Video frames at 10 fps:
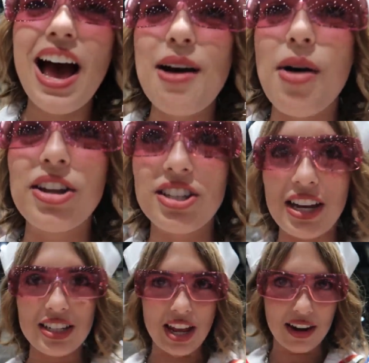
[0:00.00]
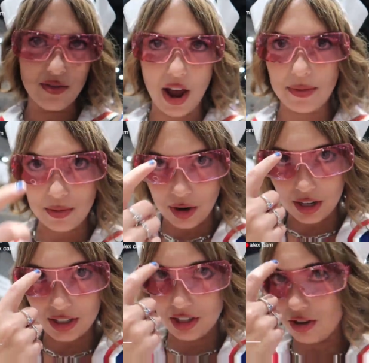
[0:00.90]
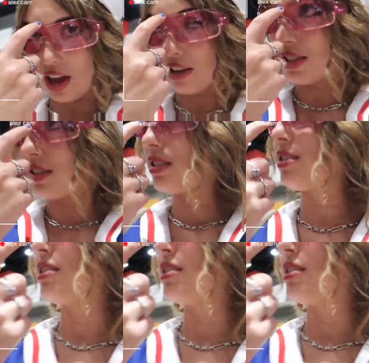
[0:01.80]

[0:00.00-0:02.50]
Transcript: um, also, I decided Robin wears 2000s